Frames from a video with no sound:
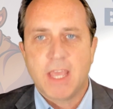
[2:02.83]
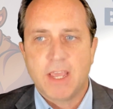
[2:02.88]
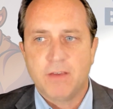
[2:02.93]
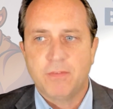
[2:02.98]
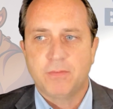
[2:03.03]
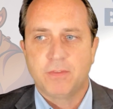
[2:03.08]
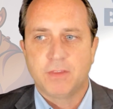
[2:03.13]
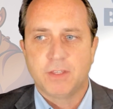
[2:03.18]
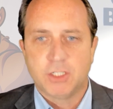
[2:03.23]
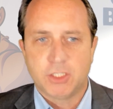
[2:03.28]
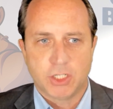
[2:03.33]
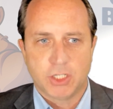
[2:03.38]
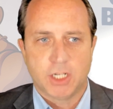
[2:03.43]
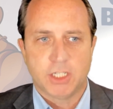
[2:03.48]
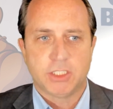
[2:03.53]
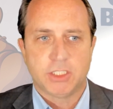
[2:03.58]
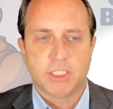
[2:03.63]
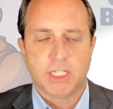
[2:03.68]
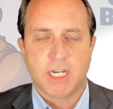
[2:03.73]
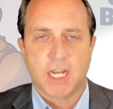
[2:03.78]
if the
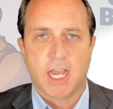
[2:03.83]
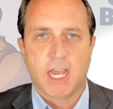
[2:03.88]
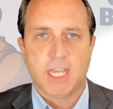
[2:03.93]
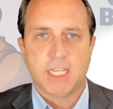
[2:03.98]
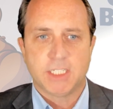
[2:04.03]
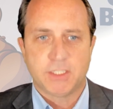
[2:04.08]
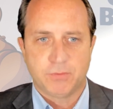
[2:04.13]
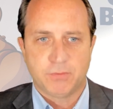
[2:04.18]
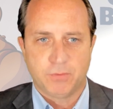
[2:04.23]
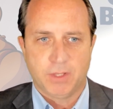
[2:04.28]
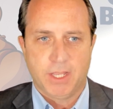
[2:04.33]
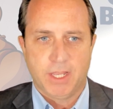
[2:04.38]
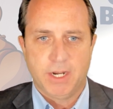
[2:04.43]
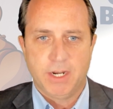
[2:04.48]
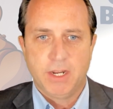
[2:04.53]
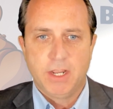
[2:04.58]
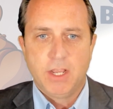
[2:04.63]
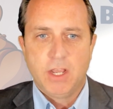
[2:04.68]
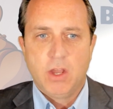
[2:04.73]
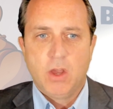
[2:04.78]
judge denies
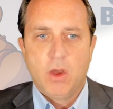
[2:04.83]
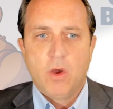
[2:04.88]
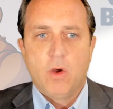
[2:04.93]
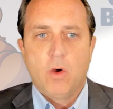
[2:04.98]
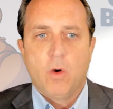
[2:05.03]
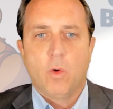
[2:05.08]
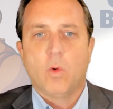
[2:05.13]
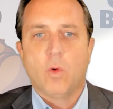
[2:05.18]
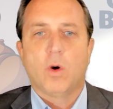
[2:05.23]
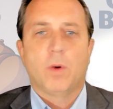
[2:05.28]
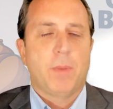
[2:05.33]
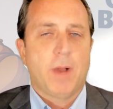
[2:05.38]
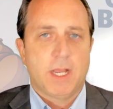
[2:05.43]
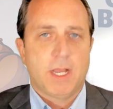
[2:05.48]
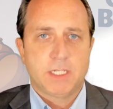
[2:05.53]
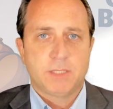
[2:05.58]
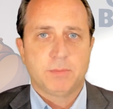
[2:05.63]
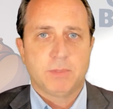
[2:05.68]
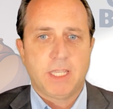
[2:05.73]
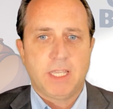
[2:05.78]
Flynn, or
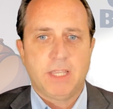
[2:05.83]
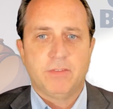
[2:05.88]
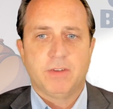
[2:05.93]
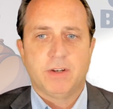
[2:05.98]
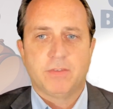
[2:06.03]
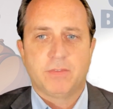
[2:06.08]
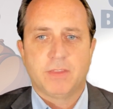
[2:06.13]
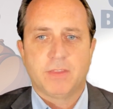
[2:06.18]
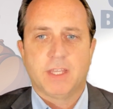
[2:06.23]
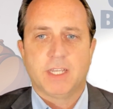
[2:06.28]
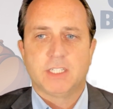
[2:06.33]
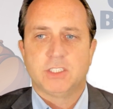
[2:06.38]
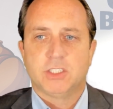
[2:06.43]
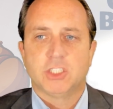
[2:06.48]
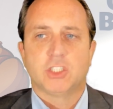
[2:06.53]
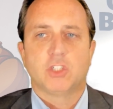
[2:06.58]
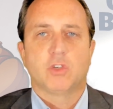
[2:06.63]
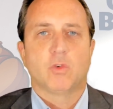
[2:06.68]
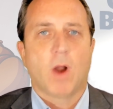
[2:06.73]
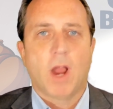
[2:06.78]
possibly even if things
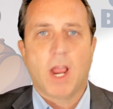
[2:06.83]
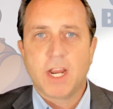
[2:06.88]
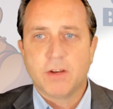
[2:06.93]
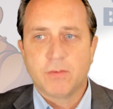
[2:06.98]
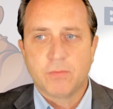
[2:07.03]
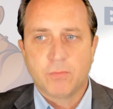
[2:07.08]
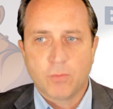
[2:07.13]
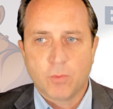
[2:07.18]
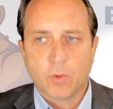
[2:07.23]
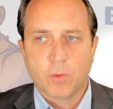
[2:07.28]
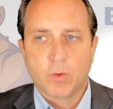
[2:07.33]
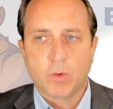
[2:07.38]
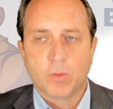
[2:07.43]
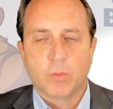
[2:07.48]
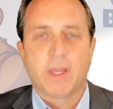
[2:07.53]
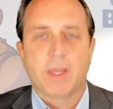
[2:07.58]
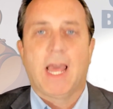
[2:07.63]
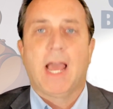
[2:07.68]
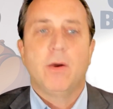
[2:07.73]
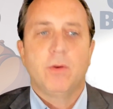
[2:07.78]
just grind forward
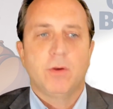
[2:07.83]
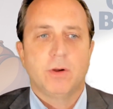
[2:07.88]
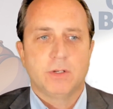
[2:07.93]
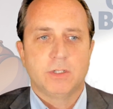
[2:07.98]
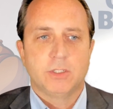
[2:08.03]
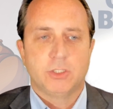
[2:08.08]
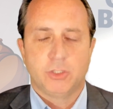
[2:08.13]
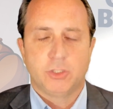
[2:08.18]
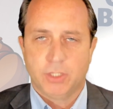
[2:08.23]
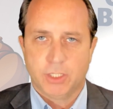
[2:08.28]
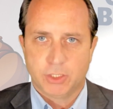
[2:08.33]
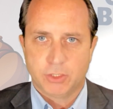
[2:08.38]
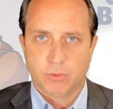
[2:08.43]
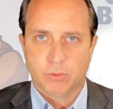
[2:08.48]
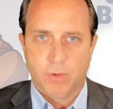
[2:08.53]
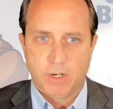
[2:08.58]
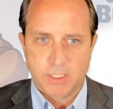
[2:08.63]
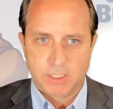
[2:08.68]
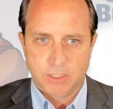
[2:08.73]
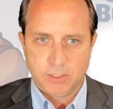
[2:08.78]
without judicial
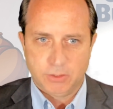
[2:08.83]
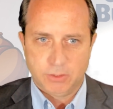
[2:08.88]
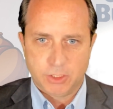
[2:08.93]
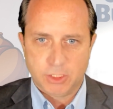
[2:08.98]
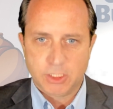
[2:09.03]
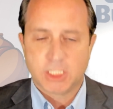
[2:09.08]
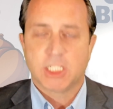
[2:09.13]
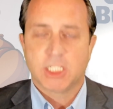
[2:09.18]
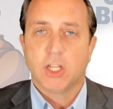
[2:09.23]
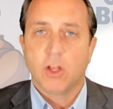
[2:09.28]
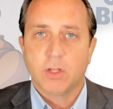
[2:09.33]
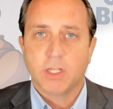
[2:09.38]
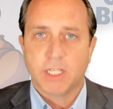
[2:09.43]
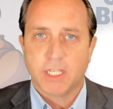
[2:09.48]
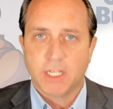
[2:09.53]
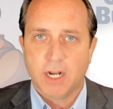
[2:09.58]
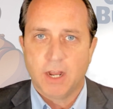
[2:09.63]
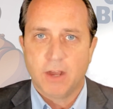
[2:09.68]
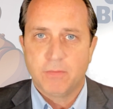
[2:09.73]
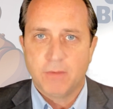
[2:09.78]
resolution
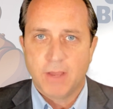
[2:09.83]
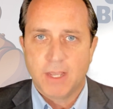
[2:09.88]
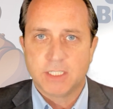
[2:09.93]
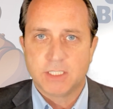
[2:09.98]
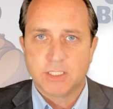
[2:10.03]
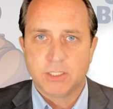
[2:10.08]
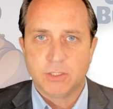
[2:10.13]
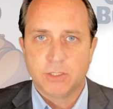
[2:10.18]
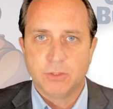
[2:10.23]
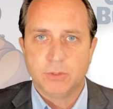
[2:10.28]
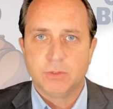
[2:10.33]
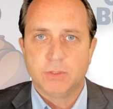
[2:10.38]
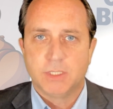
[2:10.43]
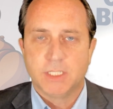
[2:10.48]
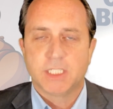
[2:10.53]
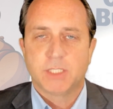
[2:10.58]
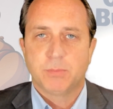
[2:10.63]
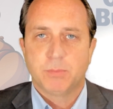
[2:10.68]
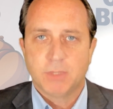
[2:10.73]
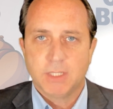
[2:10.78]
slowly enough as to
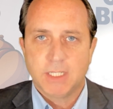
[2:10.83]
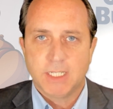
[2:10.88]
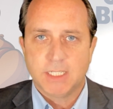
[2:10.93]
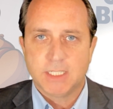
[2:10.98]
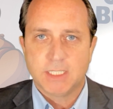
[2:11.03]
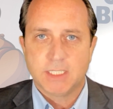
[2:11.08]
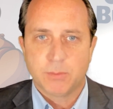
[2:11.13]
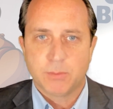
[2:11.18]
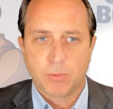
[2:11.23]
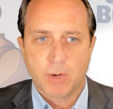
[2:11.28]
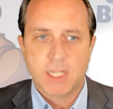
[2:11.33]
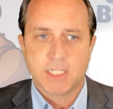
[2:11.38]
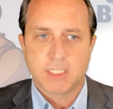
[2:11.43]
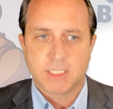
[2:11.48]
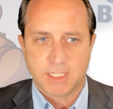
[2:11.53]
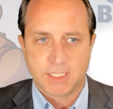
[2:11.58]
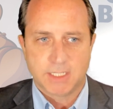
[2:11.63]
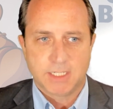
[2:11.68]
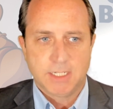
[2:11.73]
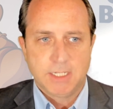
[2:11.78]
displease the
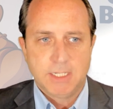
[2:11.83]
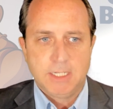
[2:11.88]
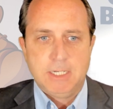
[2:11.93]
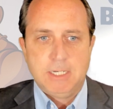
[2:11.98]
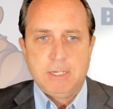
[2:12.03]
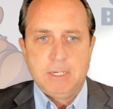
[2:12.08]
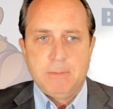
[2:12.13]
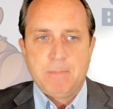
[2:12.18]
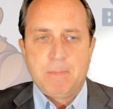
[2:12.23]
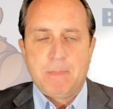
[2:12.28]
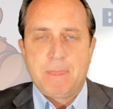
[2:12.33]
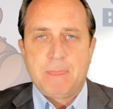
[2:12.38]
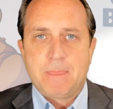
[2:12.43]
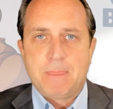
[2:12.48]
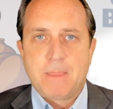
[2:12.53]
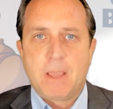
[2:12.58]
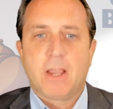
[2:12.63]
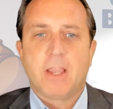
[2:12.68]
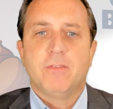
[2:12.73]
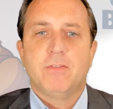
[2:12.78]
president.
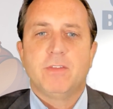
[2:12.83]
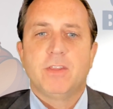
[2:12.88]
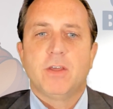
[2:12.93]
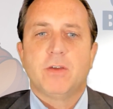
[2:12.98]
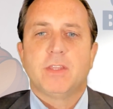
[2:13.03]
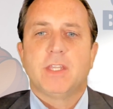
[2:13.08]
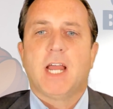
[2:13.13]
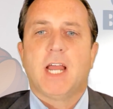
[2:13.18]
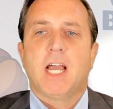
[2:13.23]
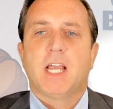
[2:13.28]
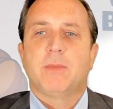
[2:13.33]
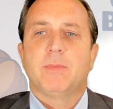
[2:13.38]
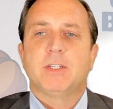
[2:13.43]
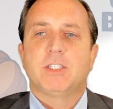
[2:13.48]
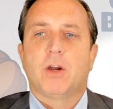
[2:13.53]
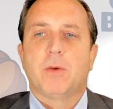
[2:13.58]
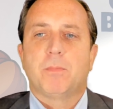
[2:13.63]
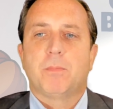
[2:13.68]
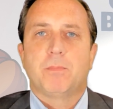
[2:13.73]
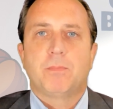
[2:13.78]
Now, even though the
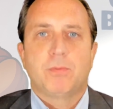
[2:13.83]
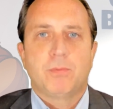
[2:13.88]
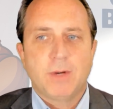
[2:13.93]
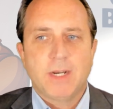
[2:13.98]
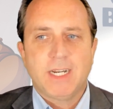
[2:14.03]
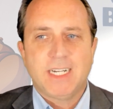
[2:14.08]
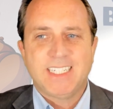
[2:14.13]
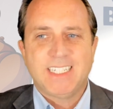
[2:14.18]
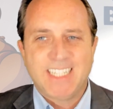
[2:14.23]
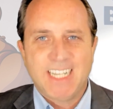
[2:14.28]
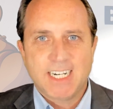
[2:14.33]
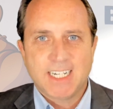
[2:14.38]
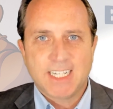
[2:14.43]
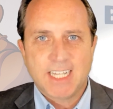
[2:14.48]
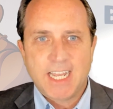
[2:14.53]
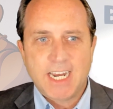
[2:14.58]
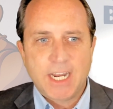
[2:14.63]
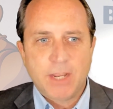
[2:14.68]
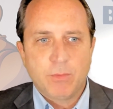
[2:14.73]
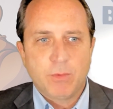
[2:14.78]
documents are pretty
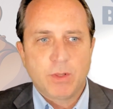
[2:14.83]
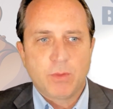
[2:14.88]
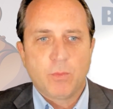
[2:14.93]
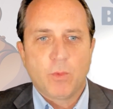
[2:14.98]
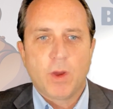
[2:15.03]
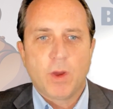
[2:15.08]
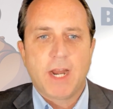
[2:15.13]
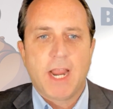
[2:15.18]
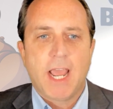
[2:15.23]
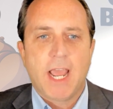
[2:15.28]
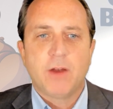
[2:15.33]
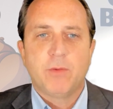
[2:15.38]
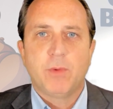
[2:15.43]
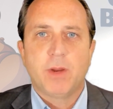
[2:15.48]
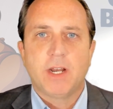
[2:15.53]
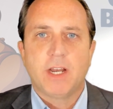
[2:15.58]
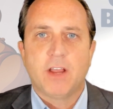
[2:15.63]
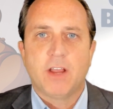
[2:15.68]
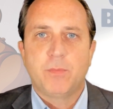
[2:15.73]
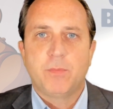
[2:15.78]
titillating, with one
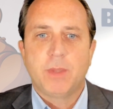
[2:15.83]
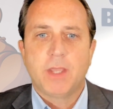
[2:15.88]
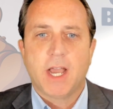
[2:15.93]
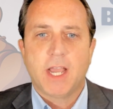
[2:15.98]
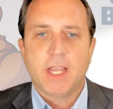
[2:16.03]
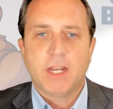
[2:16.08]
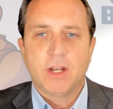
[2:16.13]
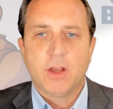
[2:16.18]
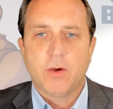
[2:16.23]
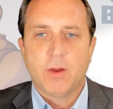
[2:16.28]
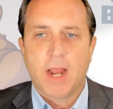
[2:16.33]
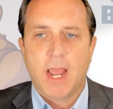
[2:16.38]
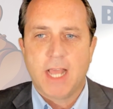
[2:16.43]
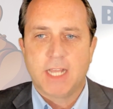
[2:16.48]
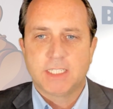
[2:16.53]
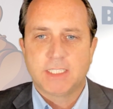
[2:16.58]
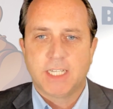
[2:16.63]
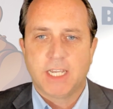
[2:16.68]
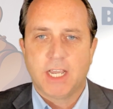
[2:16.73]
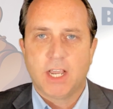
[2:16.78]
handwritten FBI note
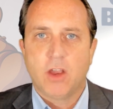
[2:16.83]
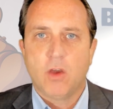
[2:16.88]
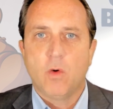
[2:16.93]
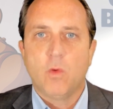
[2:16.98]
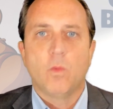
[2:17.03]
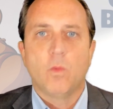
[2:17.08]
asking,